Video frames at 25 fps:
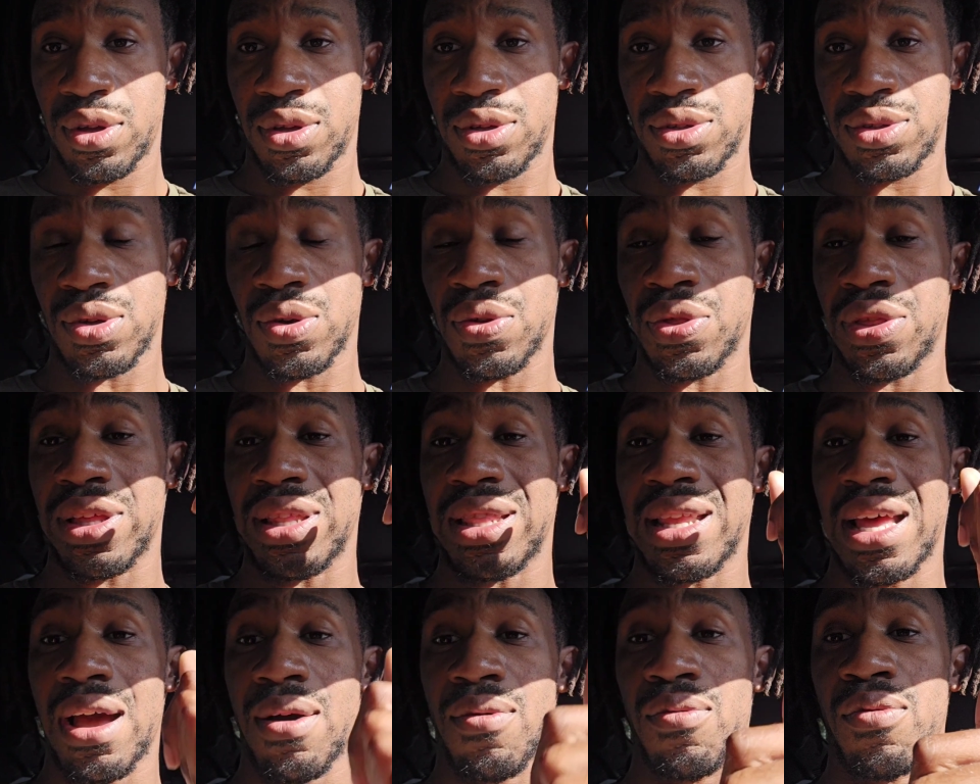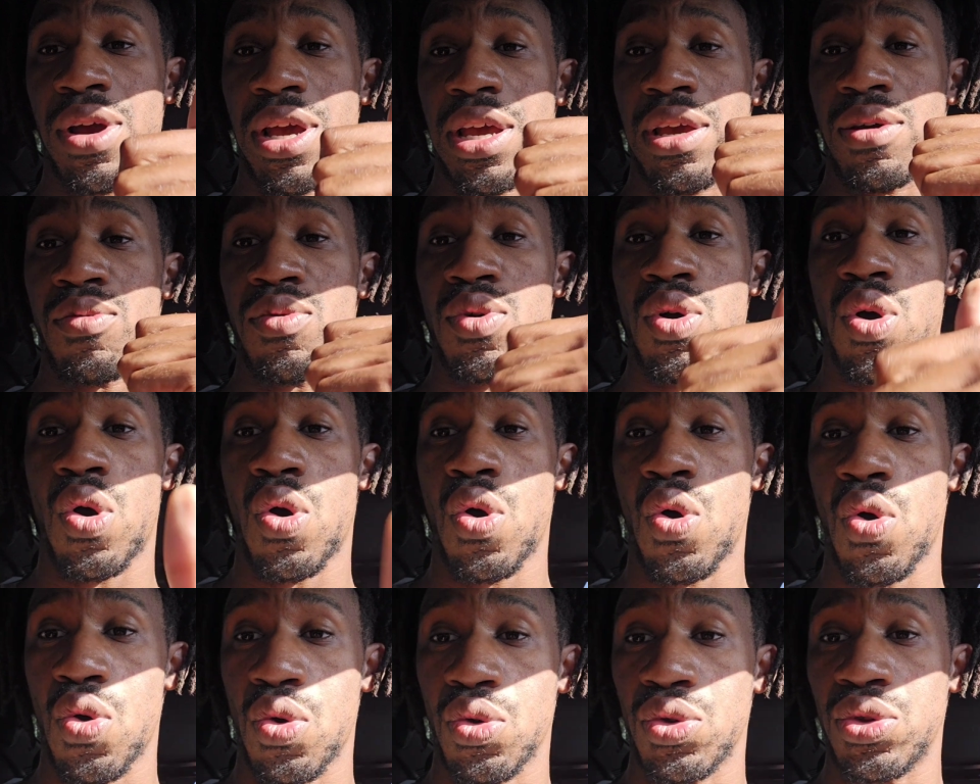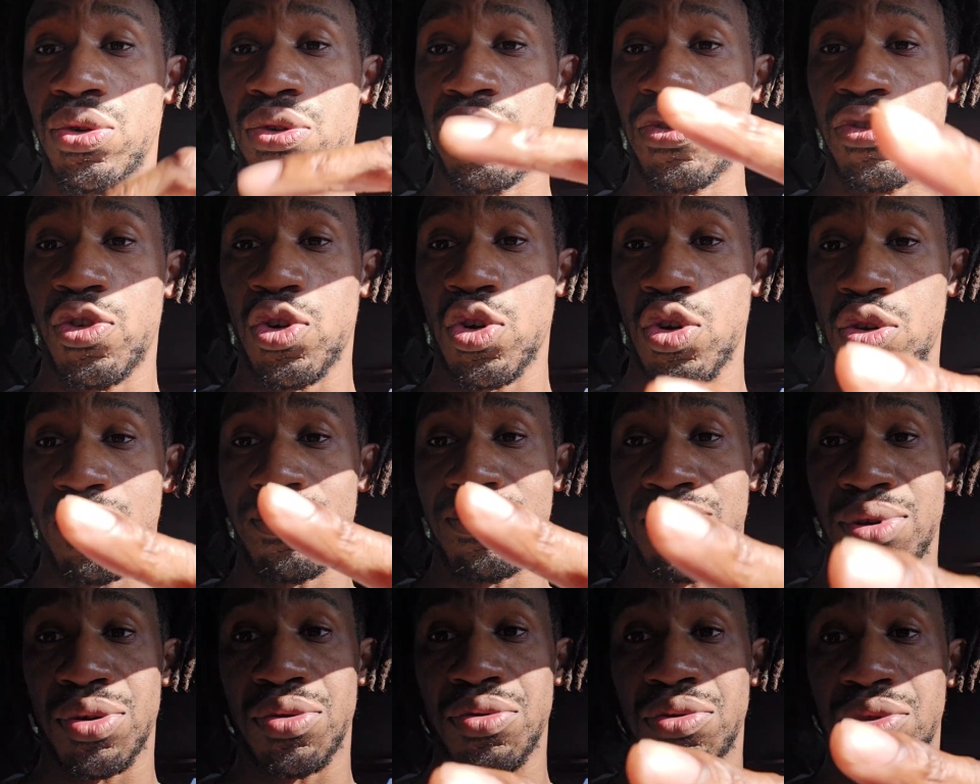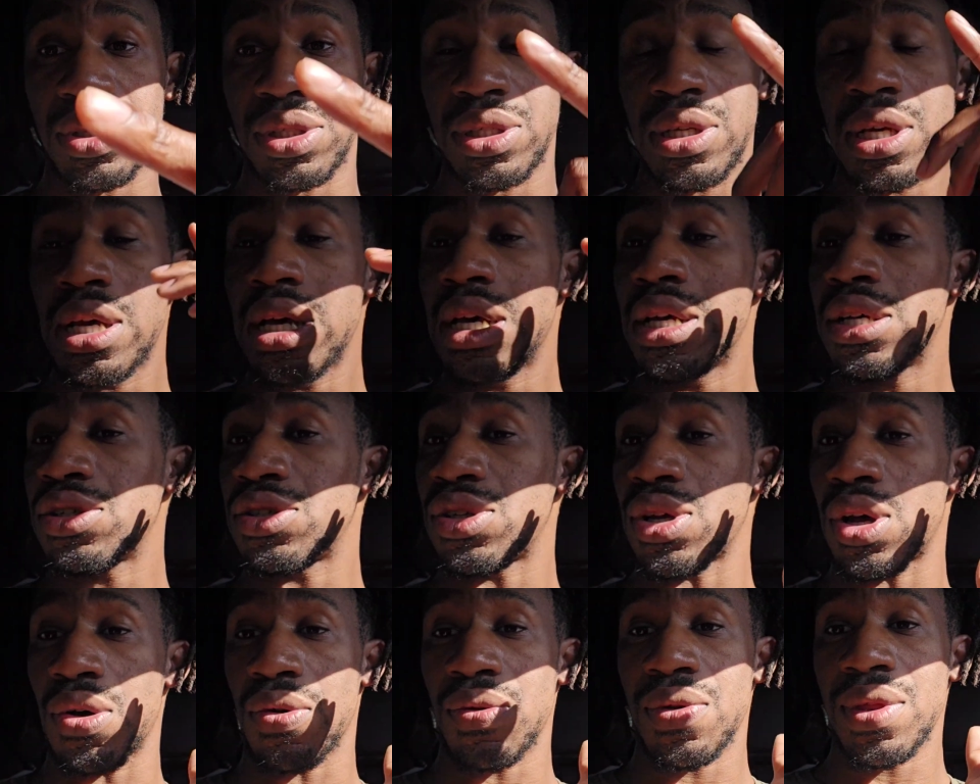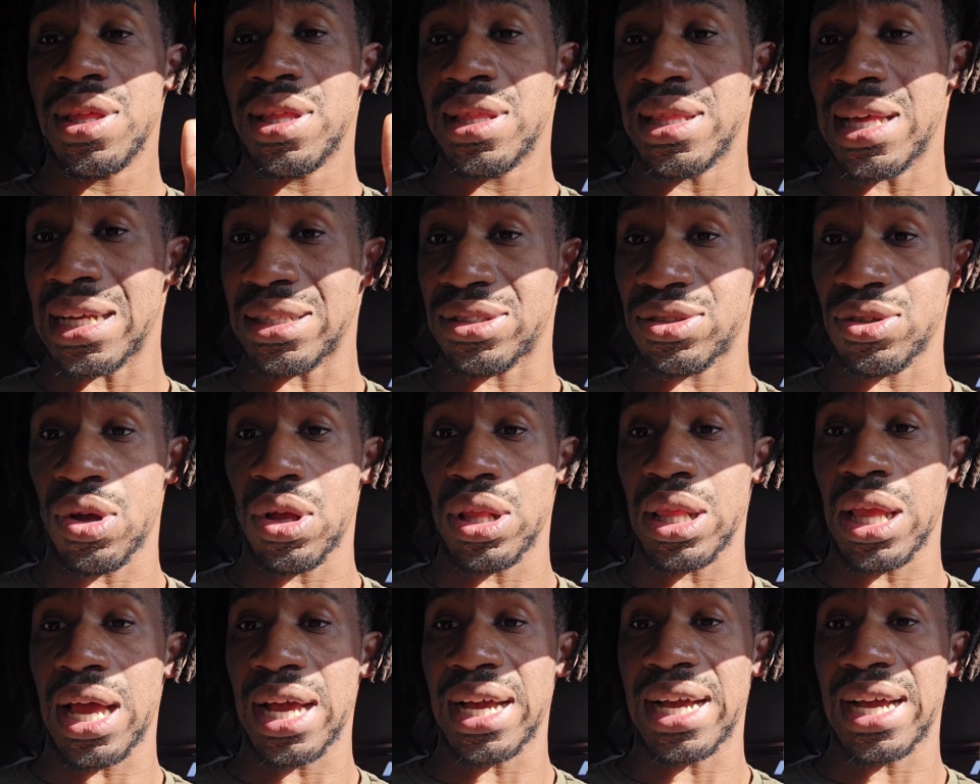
So then that way it will hold full boost. So that's all I